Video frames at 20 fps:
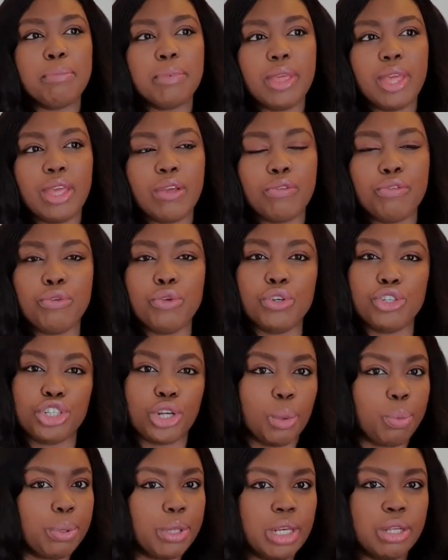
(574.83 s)
if you're
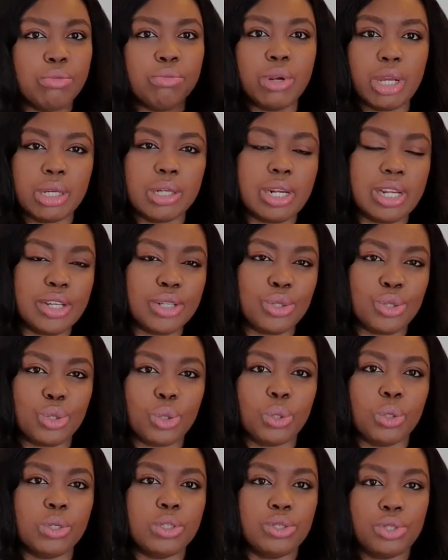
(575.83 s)
shopping in regular
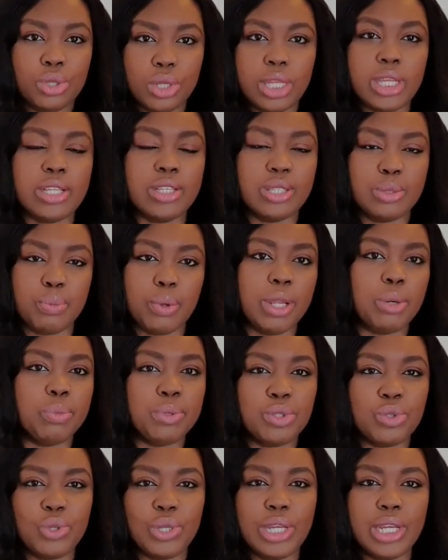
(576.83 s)
stores, you can spend
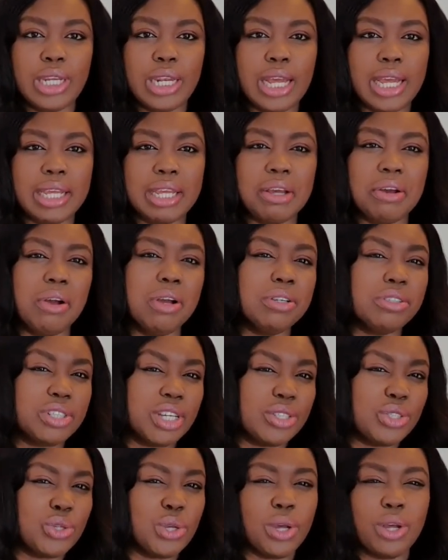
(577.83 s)
between like
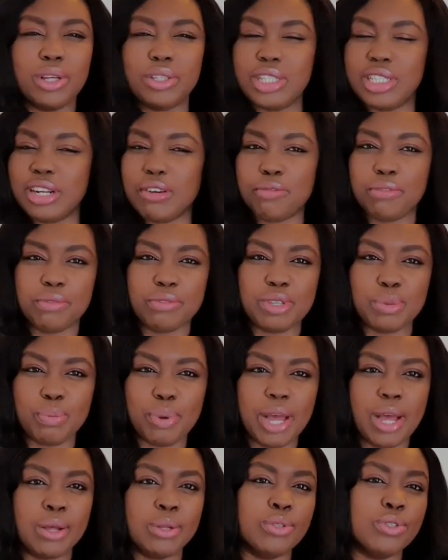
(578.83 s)
100 to
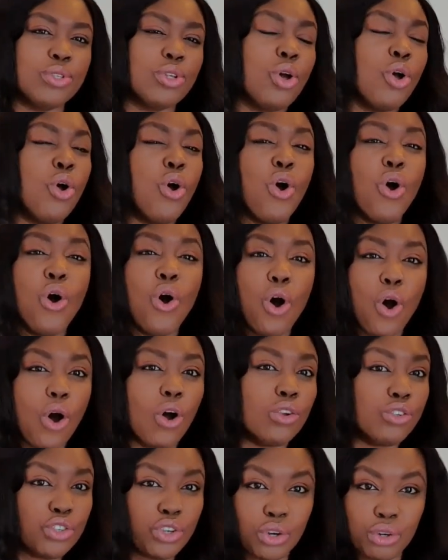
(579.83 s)
£150
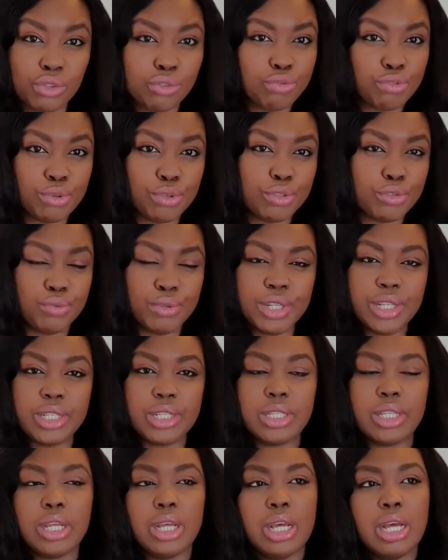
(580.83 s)
on your
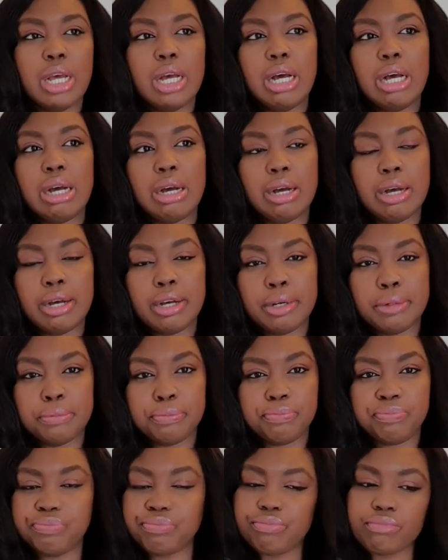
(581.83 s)
groceries.
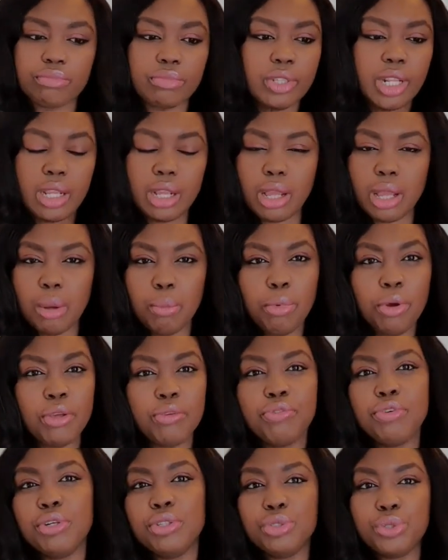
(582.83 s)
But
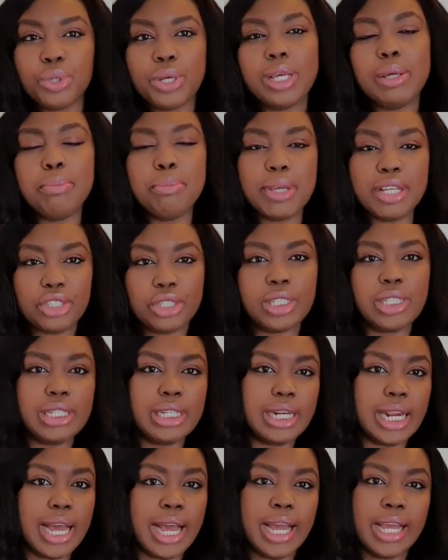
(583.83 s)
if you're doing
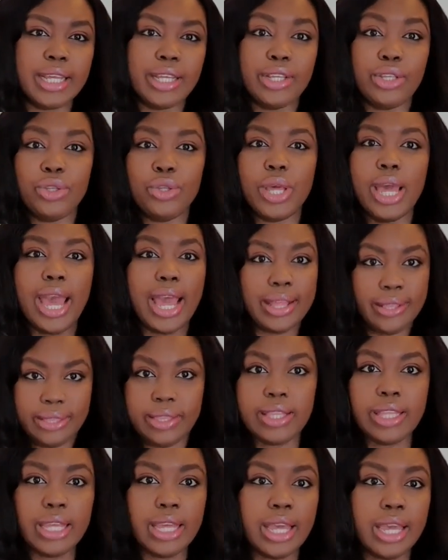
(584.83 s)
majorly like
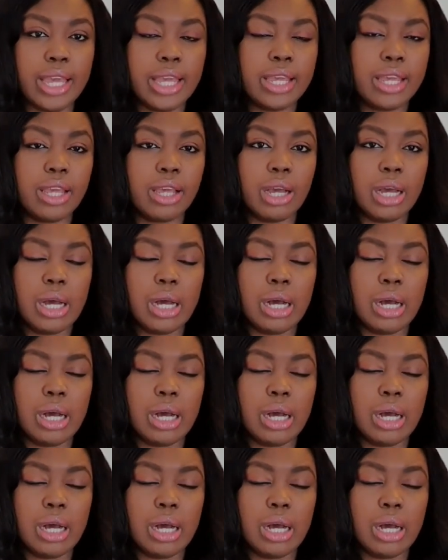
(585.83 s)
ethnic